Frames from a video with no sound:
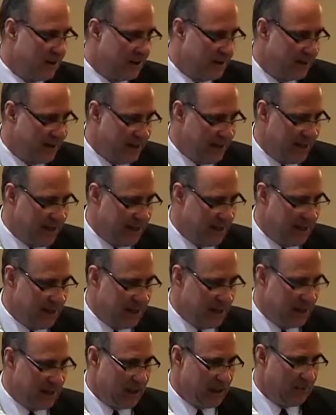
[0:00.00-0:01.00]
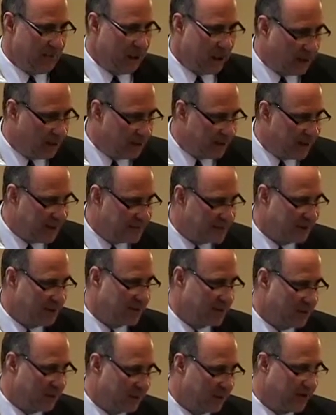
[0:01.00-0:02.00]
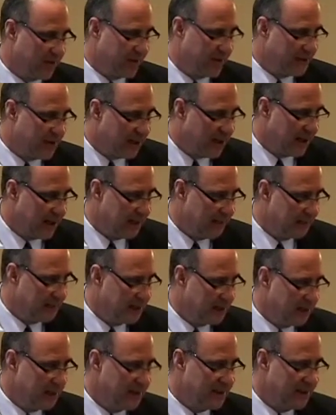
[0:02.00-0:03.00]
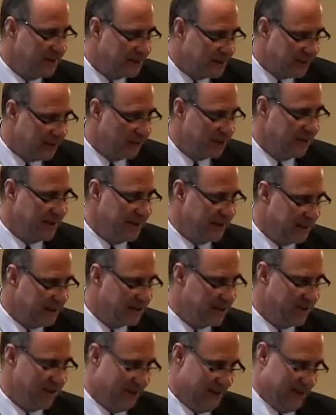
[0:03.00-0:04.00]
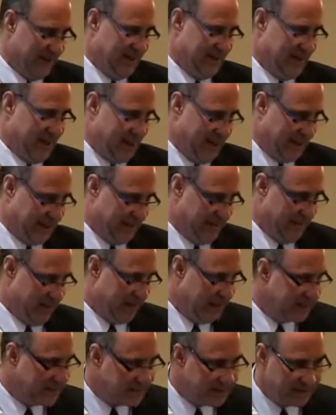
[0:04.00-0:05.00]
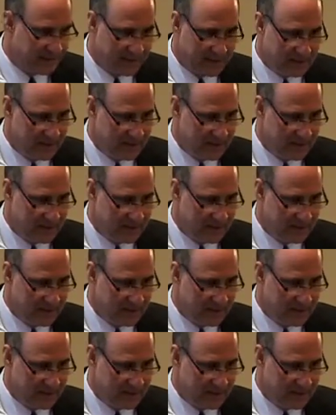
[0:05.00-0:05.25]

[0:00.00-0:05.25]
the parties took the time to deal with the issue in the documents.